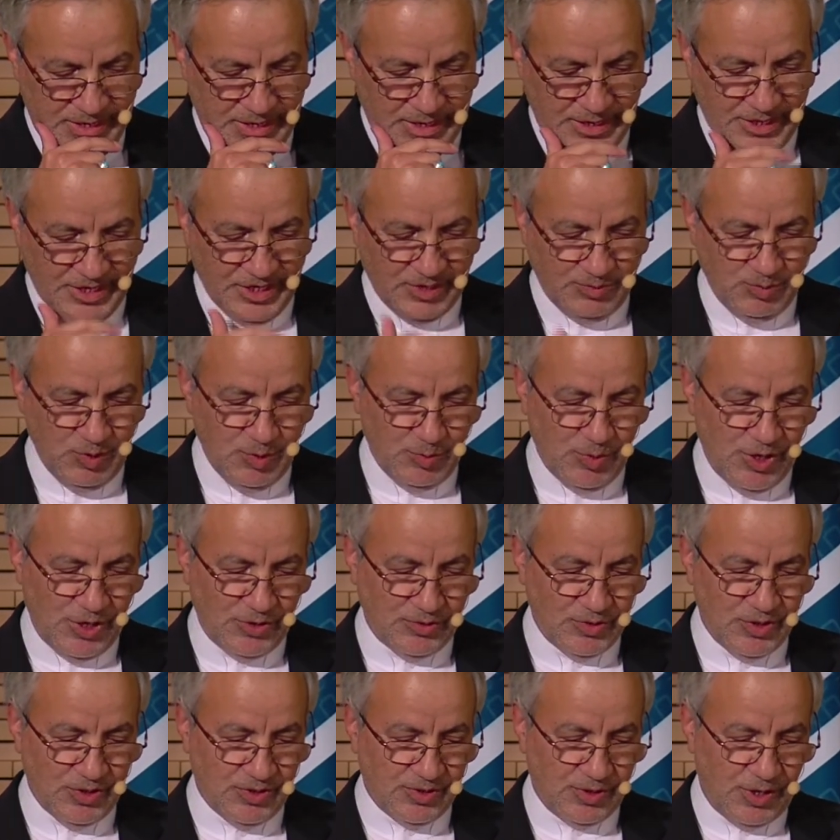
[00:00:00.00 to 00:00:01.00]
Let me
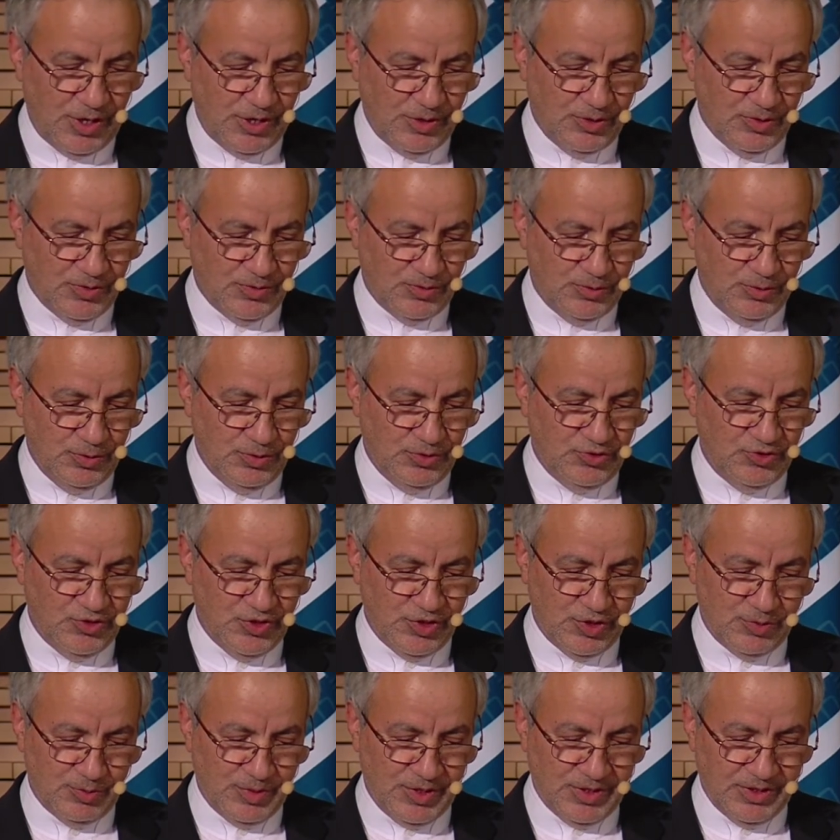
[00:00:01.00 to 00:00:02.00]
borrow a thoughtful
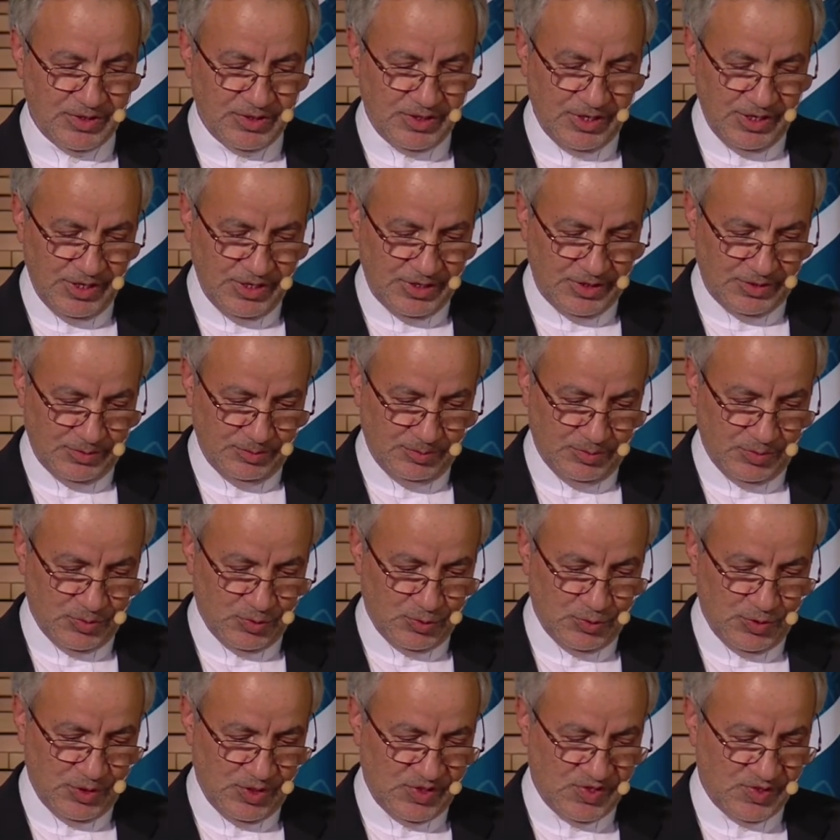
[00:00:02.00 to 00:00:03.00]
German term
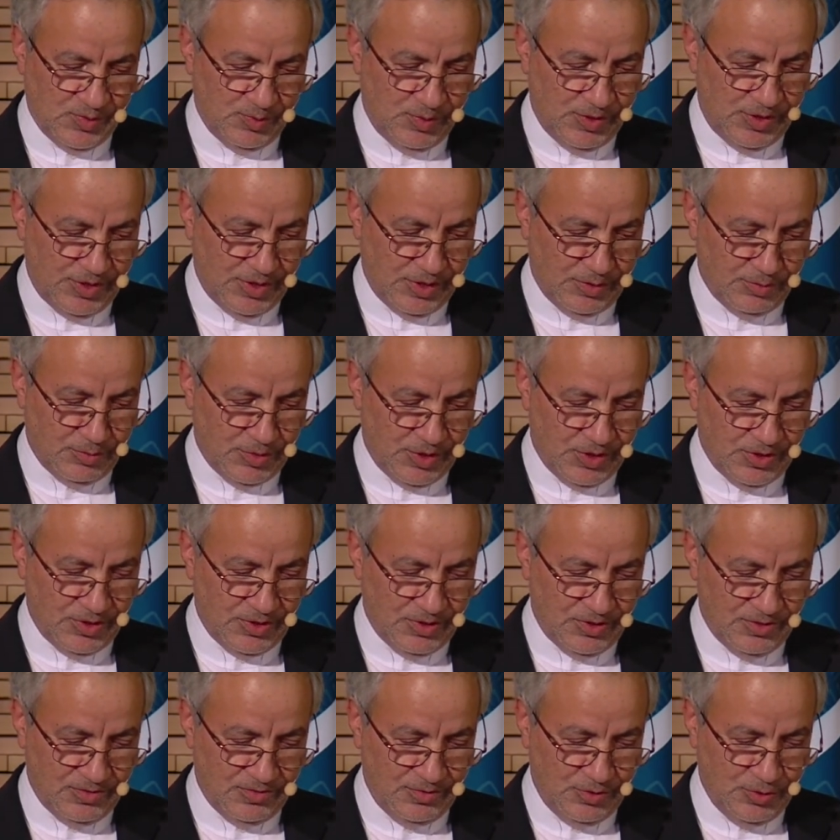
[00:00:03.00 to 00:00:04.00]
to explain my
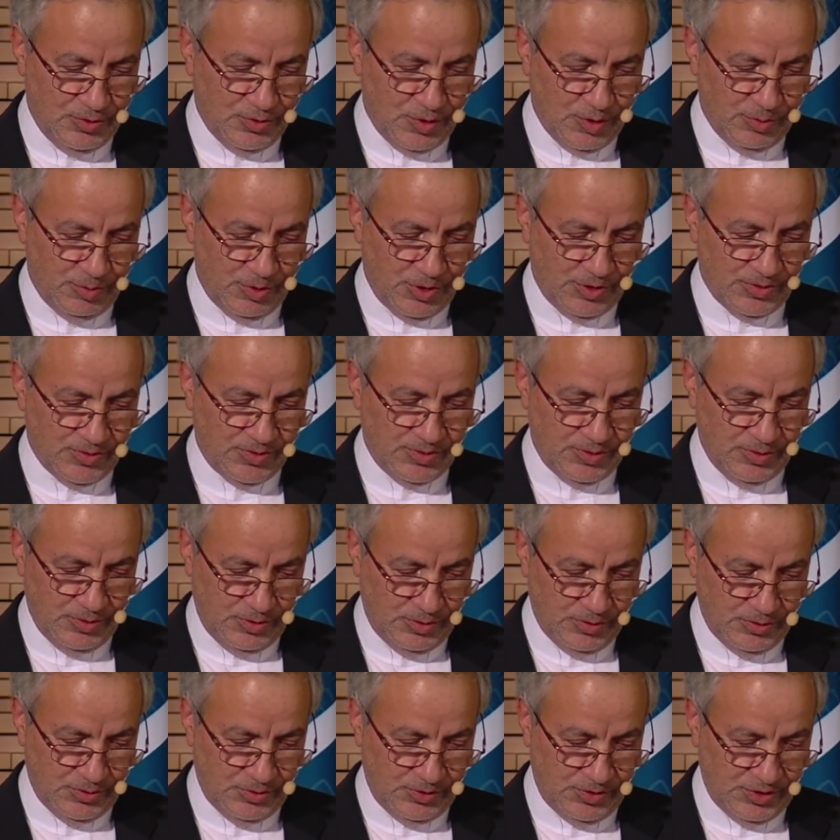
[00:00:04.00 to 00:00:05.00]
view about
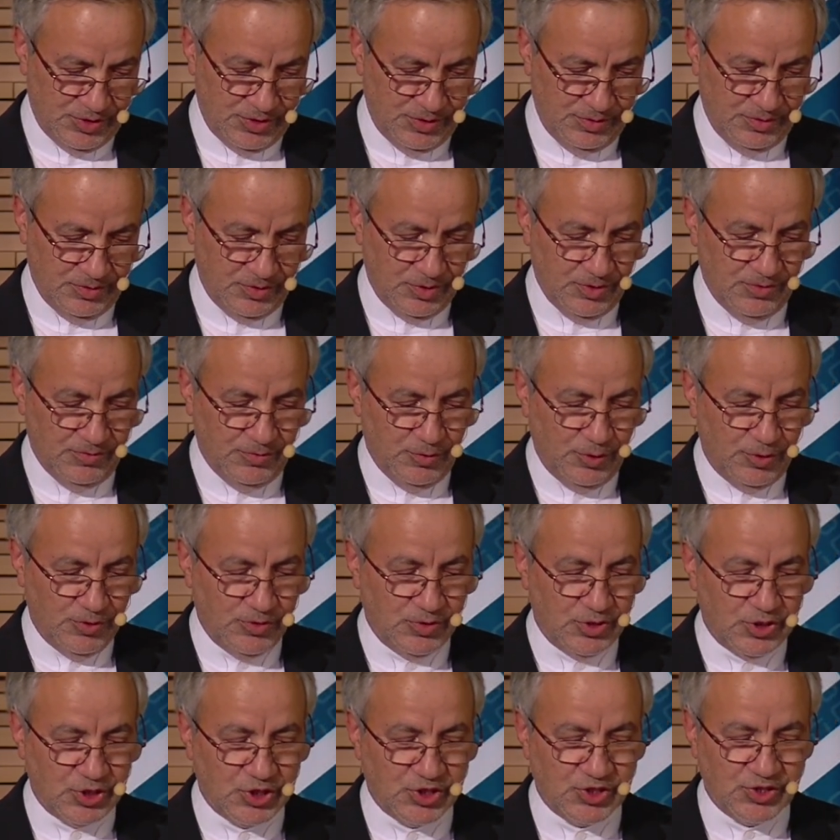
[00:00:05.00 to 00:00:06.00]
theology. The
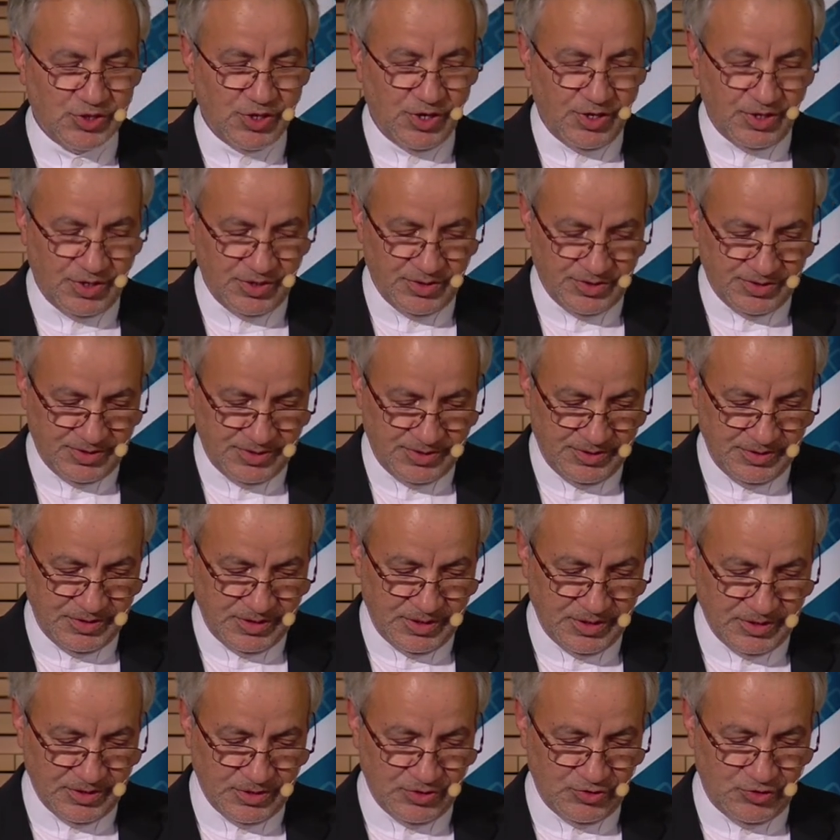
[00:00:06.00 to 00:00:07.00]
word Gestalt
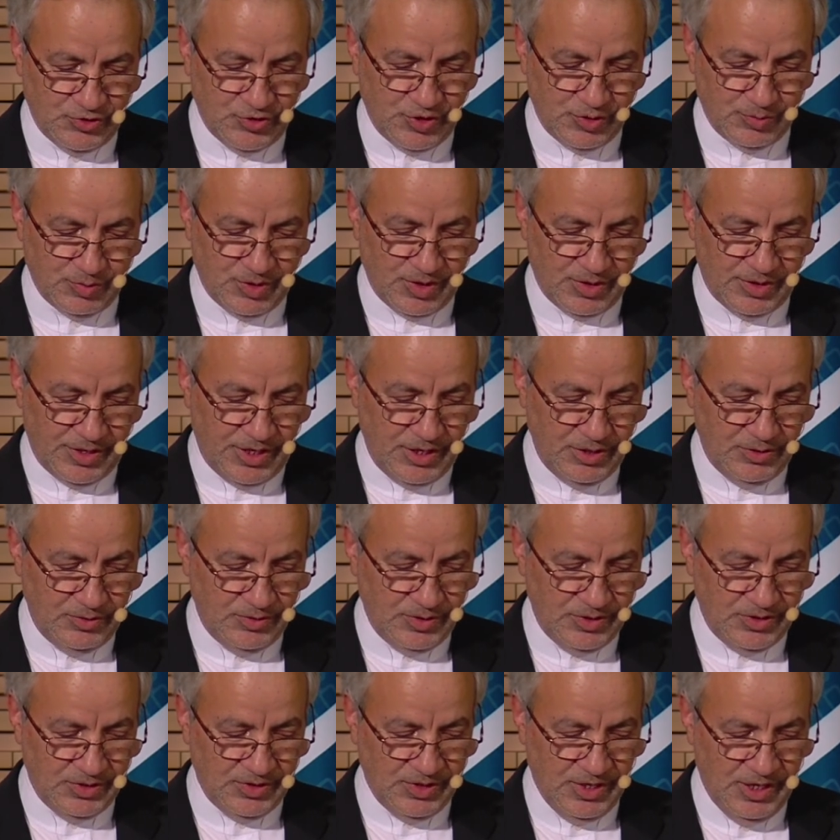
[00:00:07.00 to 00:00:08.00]
in the German
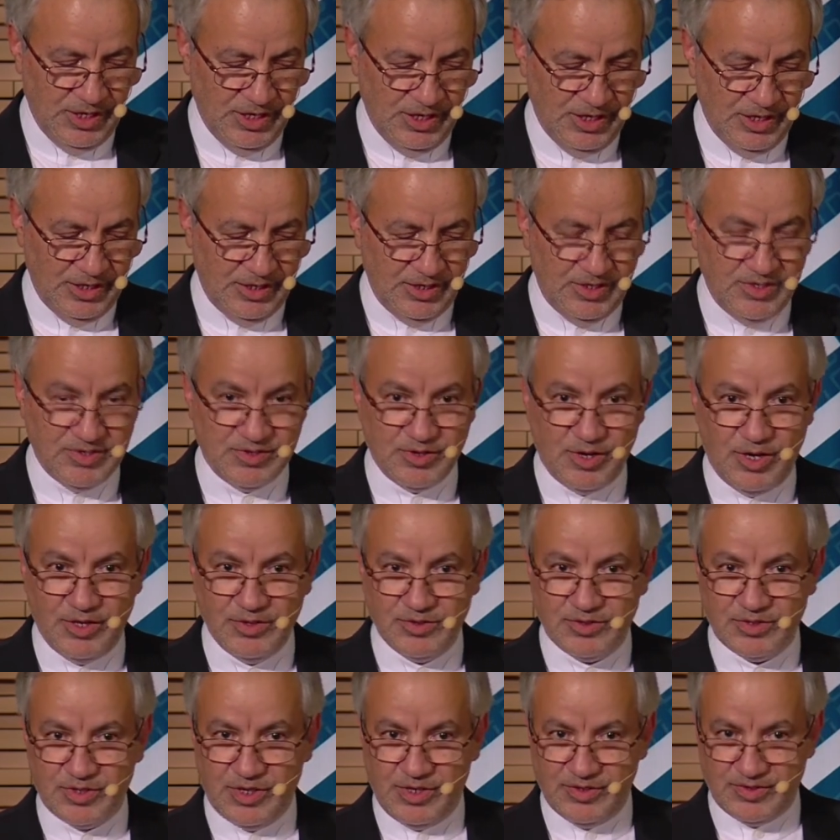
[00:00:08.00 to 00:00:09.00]
language is
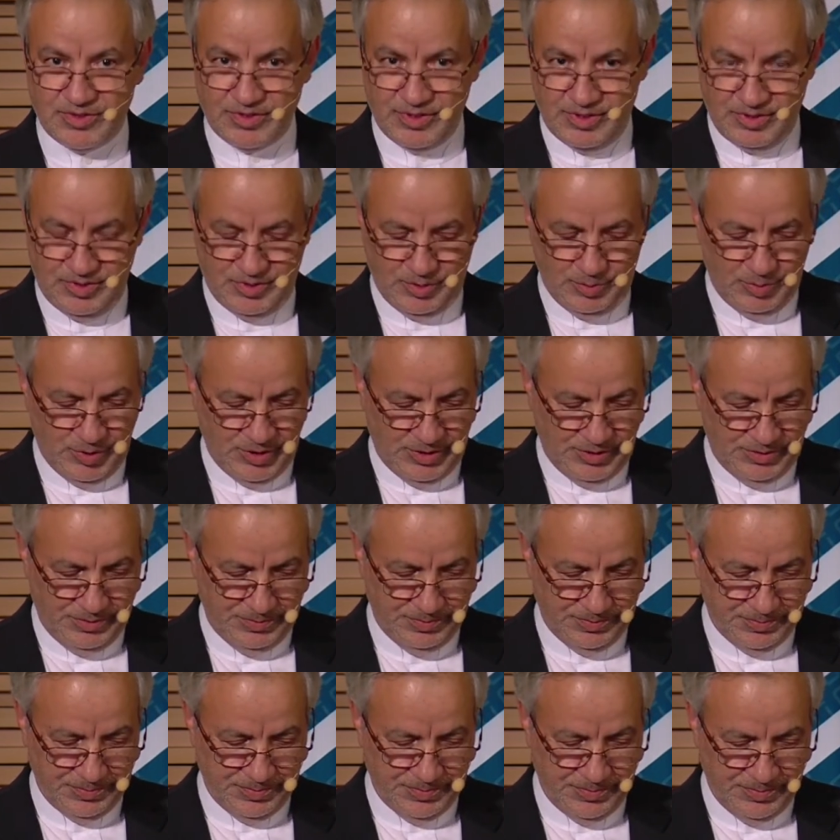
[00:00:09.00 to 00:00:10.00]
untranslatable,
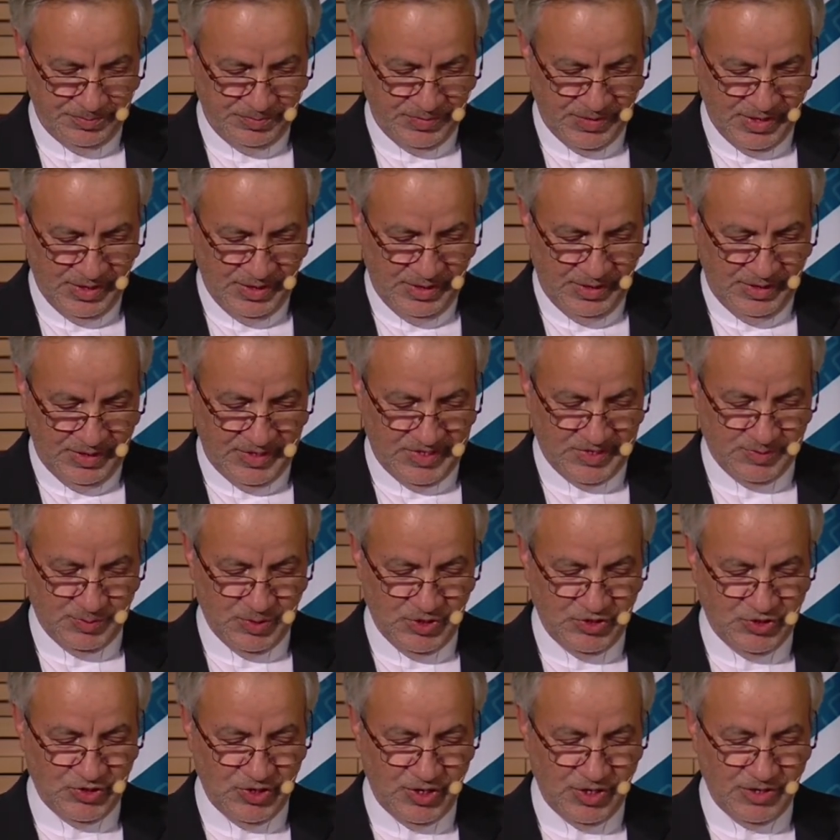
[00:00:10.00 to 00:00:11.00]

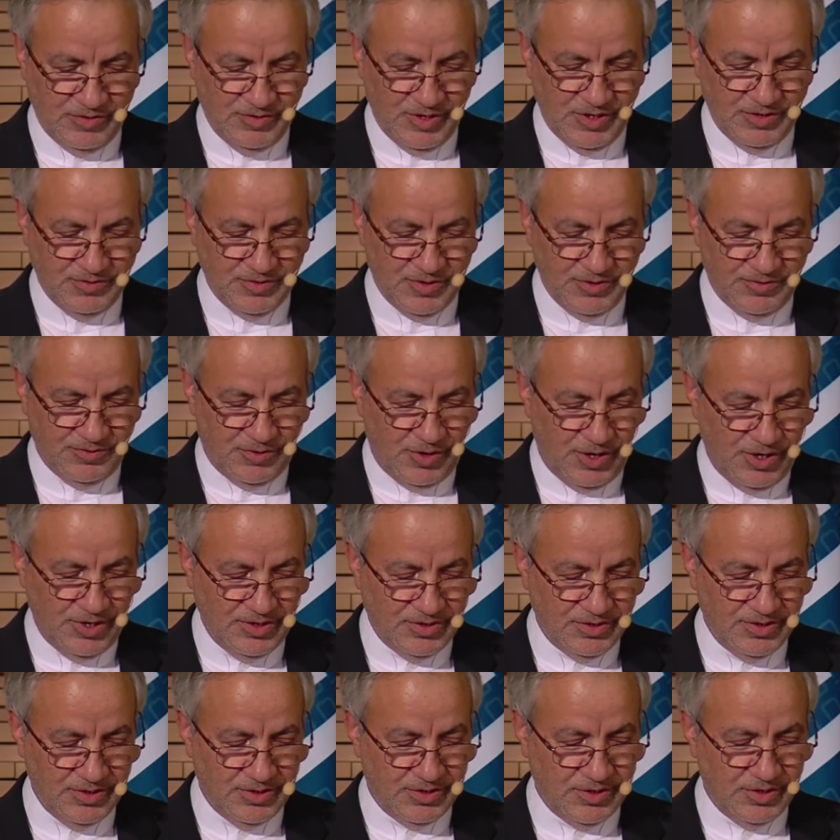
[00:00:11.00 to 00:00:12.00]
especially when we
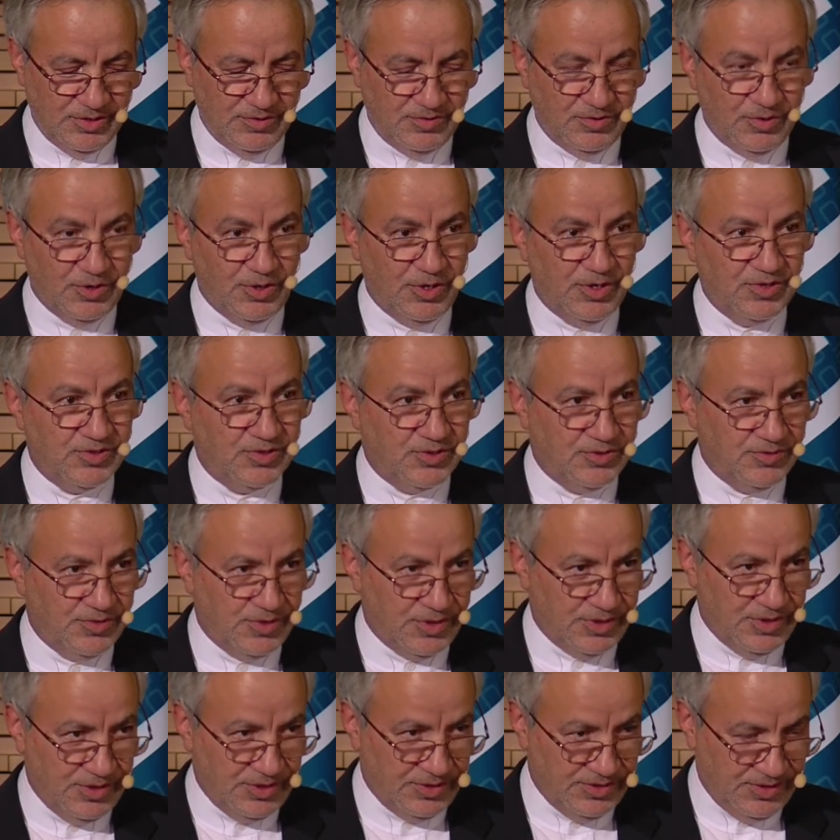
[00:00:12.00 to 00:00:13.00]
find it in
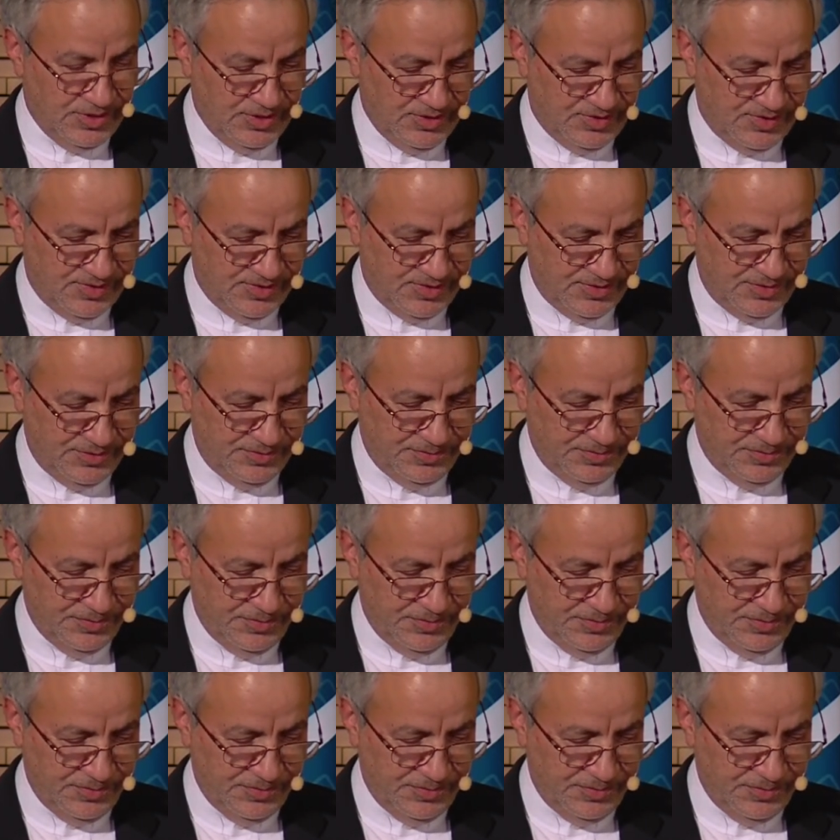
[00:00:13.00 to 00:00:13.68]
philosophical texts.